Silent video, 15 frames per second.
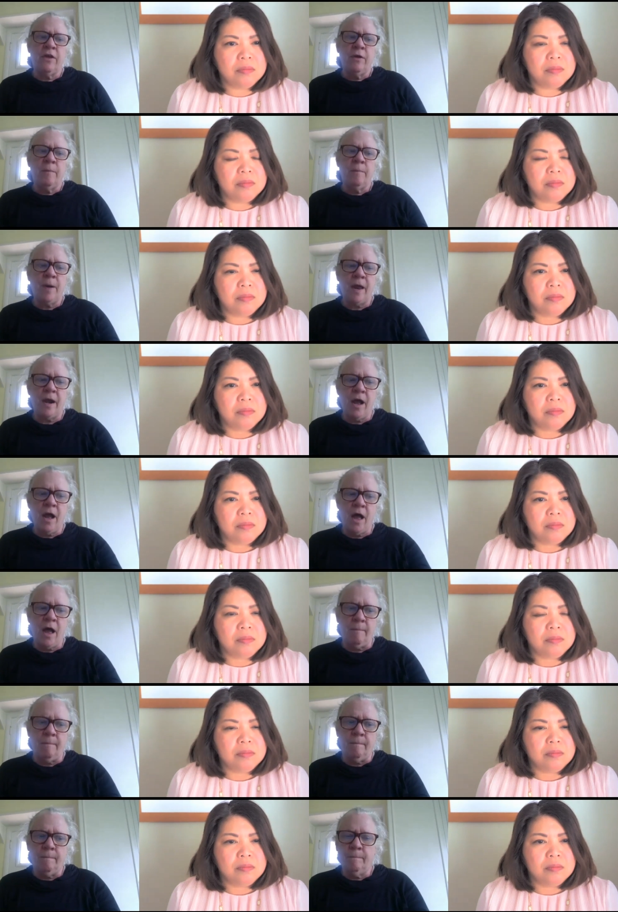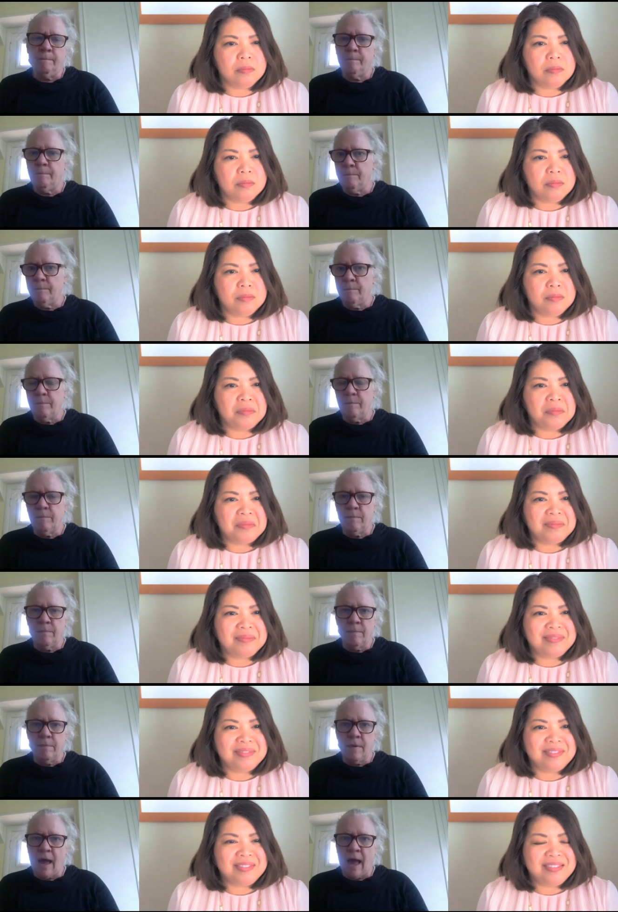Speaker 1: but um
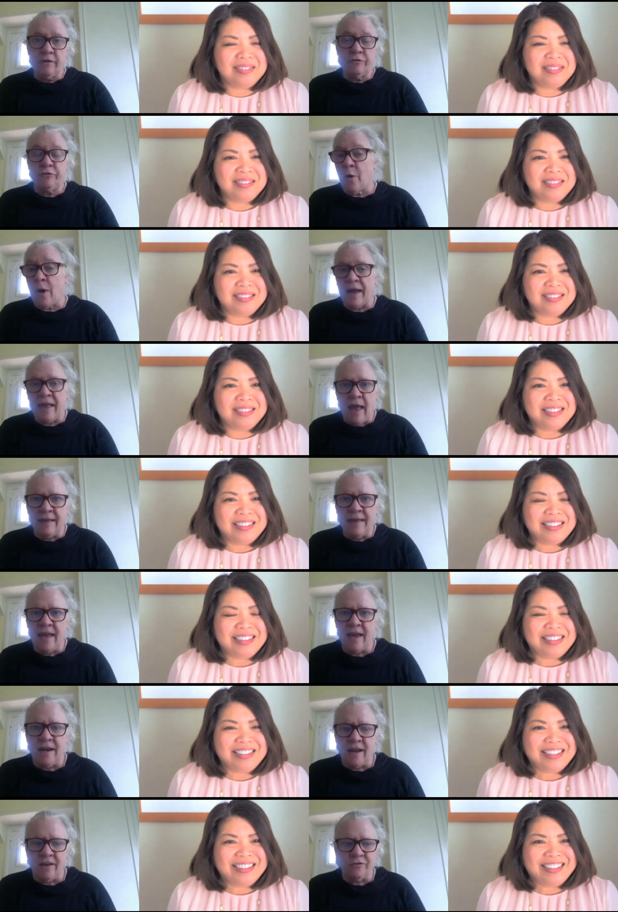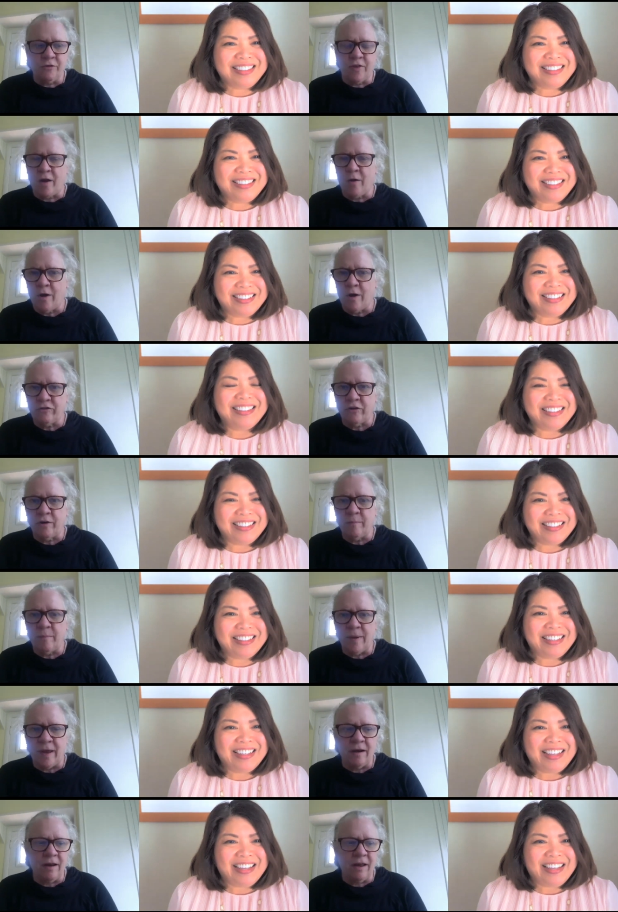uh, so I, I can't answer that question
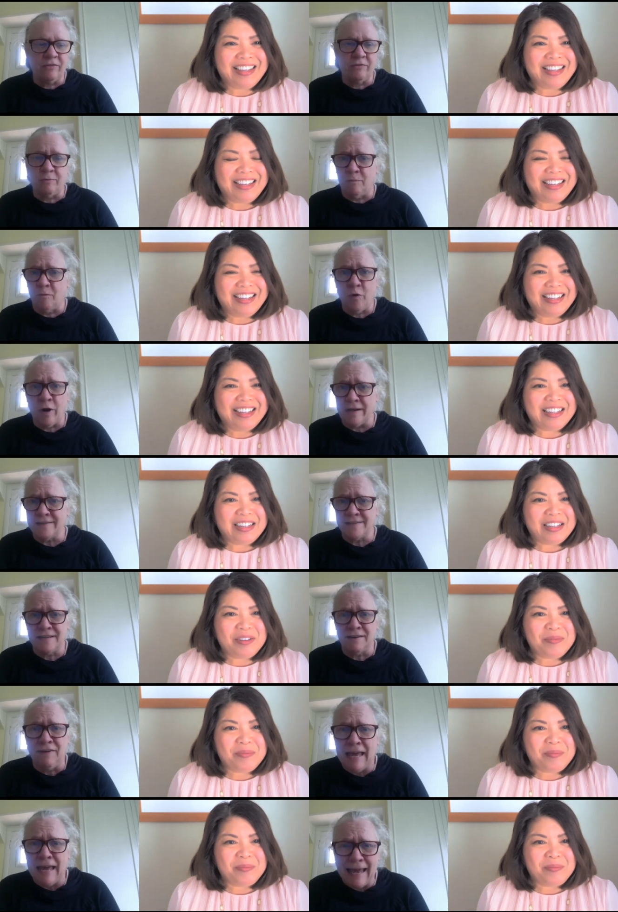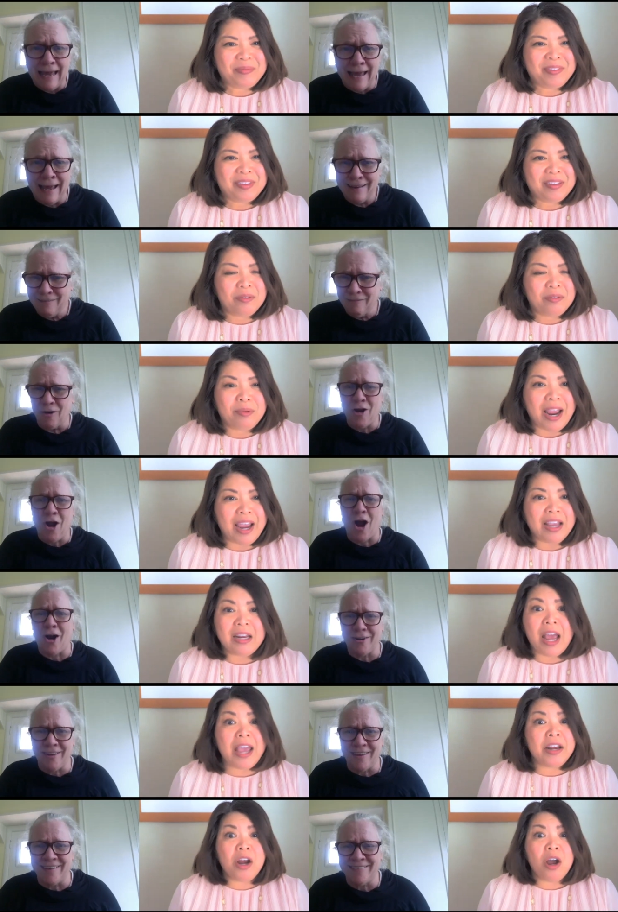but it's great to be
Speaker 2: Right.
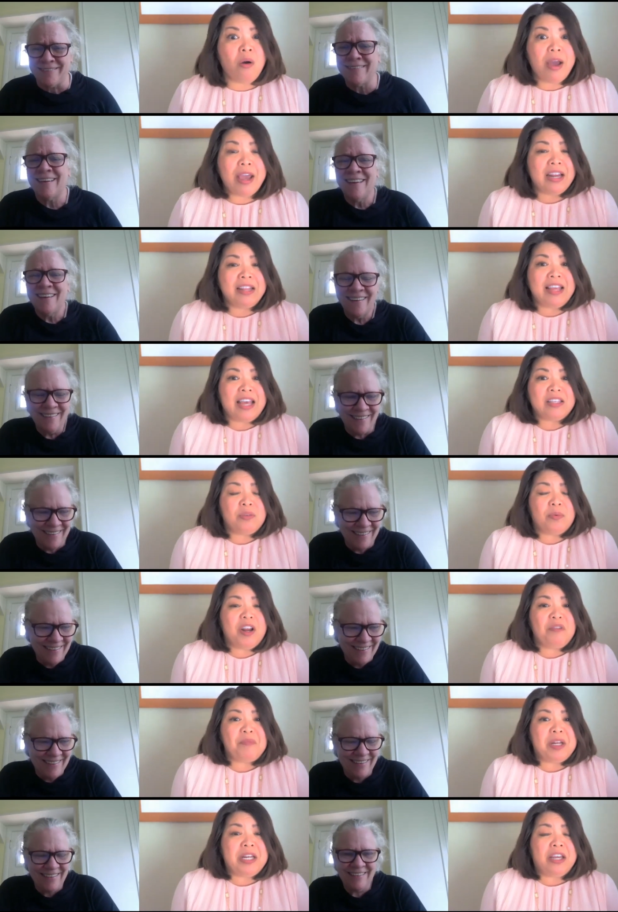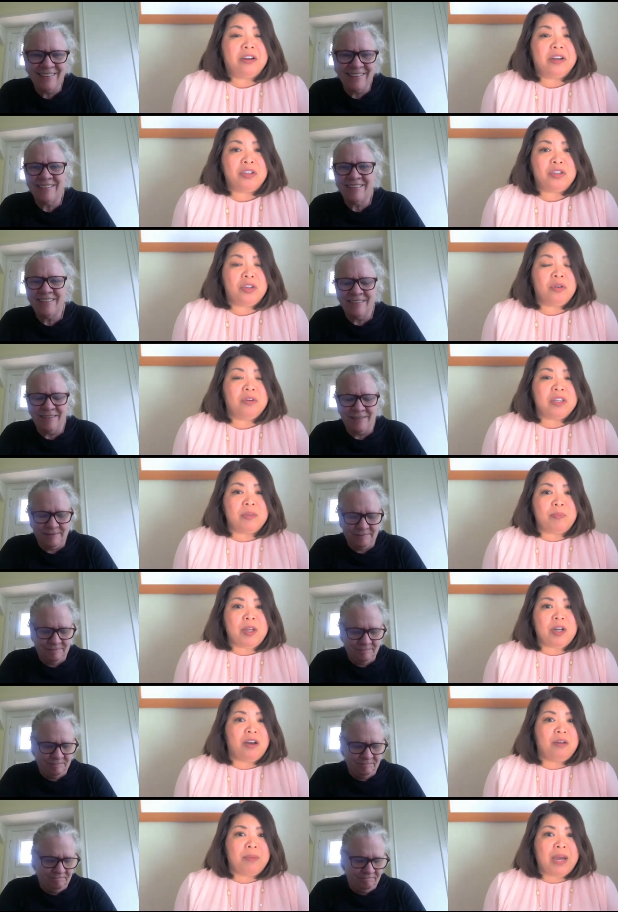I know. And that's what I've been hearing too. It's been
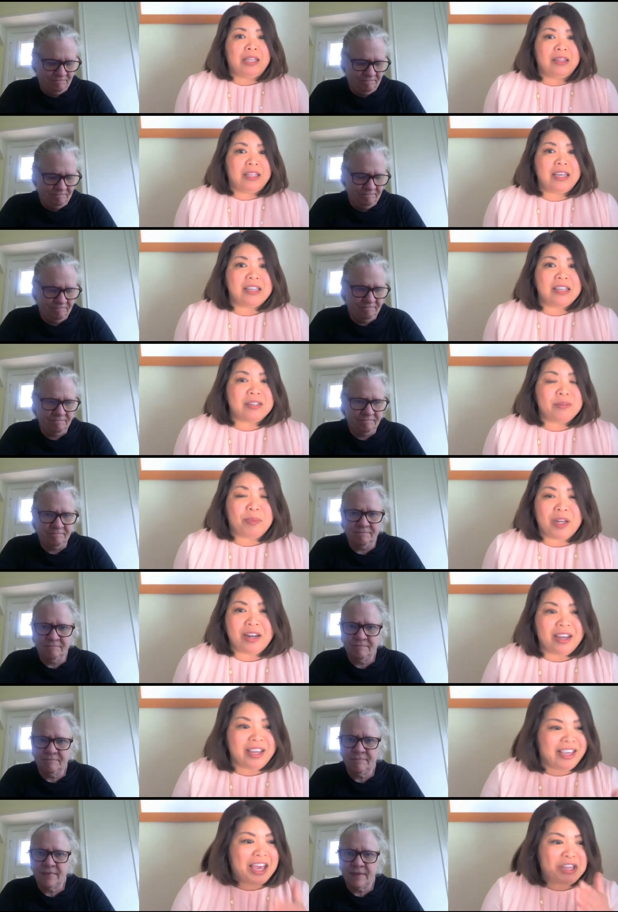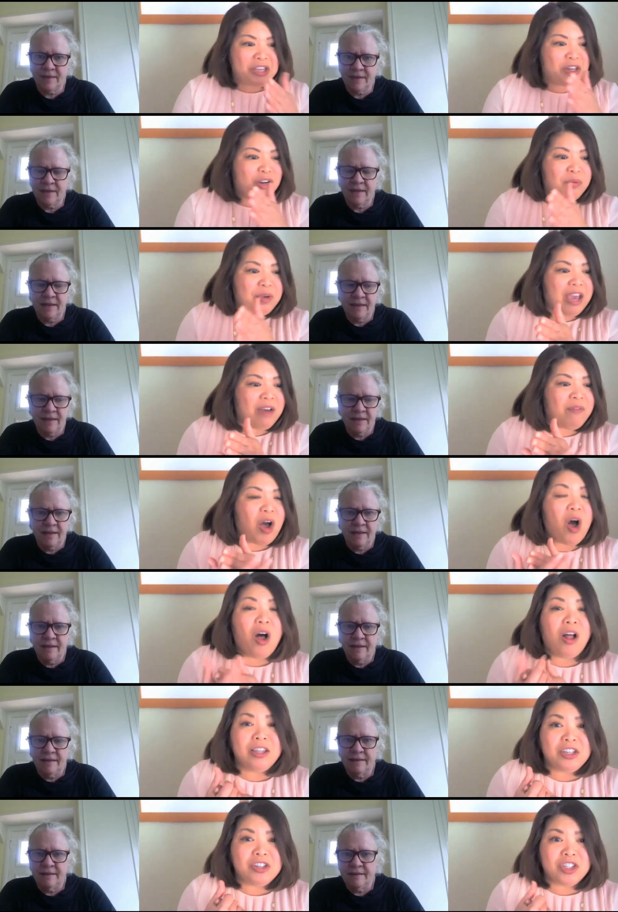on my list. But again, you know, we have all
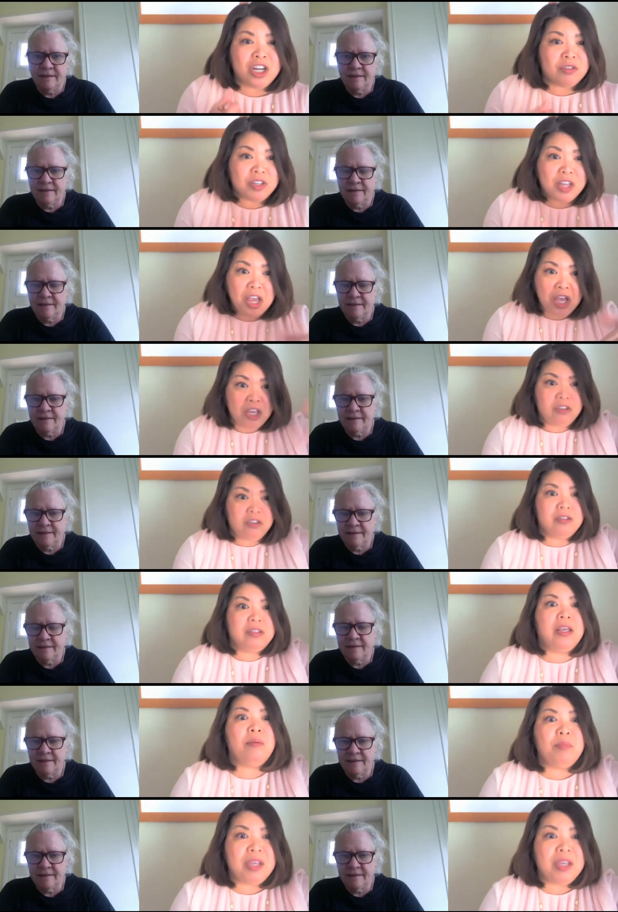these shows. You sent